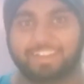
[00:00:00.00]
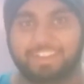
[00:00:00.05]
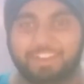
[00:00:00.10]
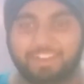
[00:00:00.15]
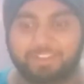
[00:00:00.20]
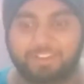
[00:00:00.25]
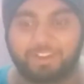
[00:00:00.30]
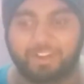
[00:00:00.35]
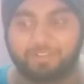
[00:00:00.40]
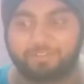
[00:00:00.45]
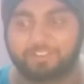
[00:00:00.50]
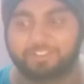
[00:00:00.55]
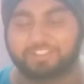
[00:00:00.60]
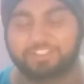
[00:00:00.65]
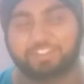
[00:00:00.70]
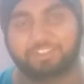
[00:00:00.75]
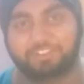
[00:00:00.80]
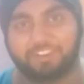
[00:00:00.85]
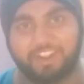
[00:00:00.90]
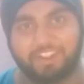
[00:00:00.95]
after
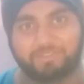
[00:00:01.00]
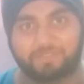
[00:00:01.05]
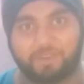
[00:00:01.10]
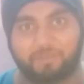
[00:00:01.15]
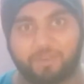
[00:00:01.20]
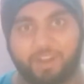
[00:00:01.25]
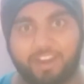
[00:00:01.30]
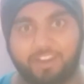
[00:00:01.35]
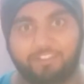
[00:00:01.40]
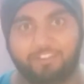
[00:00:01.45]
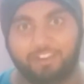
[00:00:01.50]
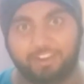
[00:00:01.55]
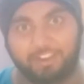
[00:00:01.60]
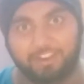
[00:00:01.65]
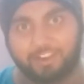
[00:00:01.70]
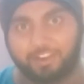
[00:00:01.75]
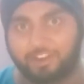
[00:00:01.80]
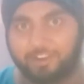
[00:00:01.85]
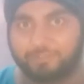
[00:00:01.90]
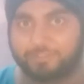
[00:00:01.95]
she transformed. I really
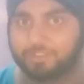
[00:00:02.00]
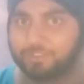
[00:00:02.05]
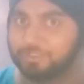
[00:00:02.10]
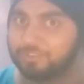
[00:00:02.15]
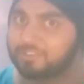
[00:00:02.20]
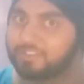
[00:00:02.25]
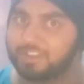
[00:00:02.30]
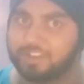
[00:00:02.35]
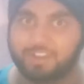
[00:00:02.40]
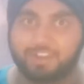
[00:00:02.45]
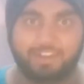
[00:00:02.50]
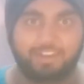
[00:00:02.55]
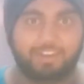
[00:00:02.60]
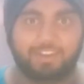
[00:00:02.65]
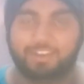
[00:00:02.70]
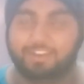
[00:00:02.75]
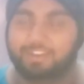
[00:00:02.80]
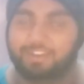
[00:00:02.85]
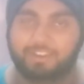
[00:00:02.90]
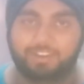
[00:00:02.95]
loved those
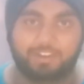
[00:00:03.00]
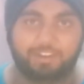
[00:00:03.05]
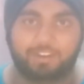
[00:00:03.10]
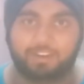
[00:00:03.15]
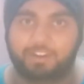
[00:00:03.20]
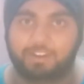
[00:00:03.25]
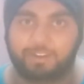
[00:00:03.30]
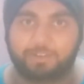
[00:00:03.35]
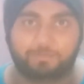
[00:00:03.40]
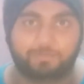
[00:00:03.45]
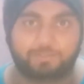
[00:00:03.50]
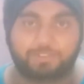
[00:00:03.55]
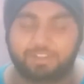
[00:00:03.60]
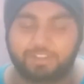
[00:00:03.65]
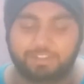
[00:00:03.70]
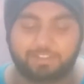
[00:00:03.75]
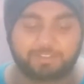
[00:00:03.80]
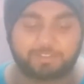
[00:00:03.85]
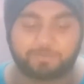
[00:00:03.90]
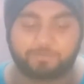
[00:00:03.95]

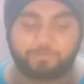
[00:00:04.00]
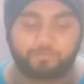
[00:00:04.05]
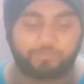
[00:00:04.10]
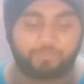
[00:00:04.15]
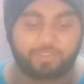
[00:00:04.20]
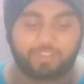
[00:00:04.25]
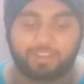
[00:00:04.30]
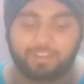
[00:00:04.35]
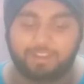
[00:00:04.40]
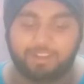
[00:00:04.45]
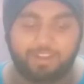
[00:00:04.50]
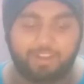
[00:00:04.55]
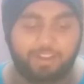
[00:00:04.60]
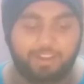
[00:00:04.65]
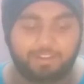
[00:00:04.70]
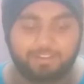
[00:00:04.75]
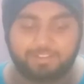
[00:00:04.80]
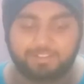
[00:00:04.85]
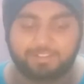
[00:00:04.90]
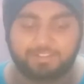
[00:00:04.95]
scenes.
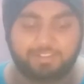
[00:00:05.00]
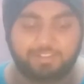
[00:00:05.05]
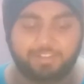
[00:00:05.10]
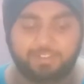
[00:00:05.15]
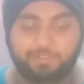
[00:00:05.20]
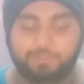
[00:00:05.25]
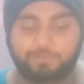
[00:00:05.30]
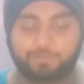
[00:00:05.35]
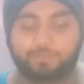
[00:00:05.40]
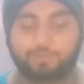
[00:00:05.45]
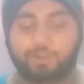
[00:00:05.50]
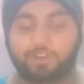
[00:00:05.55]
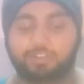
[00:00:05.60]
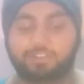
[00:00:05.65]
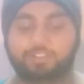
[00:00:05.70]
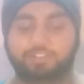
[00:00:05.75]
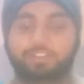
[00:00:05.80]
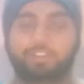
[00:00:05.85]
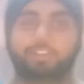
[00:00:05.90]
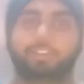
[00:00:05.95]
And what
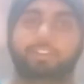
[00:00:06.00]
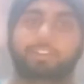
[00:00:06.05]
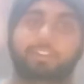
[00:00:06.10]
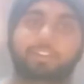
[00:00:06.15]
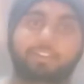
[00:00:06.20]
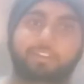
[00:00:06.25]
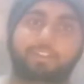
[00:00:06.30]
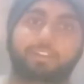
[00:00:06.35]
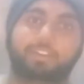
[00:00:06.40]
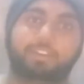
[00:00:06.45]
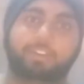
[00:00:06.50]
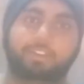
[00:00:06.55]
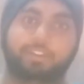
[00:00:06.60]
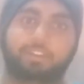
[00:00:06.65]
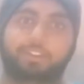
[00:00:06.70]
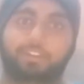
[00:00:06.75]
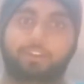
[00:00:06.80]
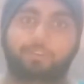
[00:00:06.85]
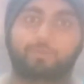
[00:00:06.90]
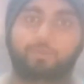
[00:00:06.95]
she
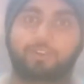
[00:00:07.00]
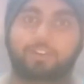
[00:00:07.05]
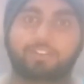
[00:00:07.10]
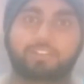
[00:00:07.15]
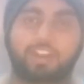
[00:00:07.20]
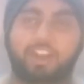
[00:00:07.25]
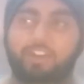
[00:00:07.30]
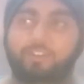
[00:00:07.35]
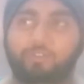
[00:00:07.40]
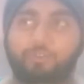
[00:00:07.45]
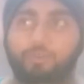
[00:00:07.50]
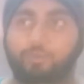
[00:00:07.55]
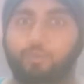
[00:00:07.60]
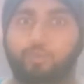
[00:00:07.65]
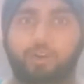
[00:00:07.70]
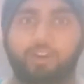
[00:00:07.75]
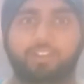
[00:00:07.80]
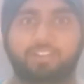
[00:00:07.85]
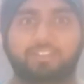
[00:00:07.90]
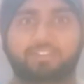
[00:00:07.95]
did was, I don't know
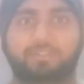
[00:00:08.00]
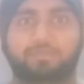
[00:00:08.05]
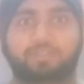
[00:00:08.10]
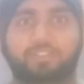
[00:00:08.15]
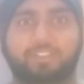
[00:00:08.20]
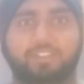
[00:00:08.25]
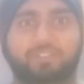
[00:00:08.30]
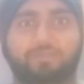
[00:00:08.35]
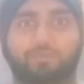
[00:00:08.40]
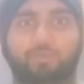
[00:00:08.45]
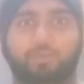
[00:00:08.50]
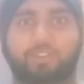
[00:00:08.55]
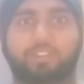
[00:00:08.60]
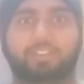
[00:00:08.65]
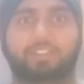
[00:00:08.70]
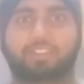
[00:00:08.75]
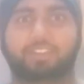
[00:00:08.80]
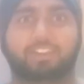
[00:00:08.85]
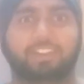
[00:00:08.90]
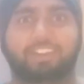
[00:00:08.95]
what is this with
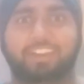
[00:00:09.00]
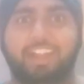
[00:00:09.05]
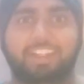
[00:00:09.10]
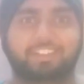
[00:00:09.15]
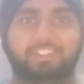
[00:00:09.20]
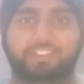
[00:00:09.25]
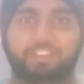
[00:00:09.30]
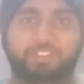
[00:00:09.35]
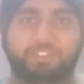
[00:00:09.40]
legendary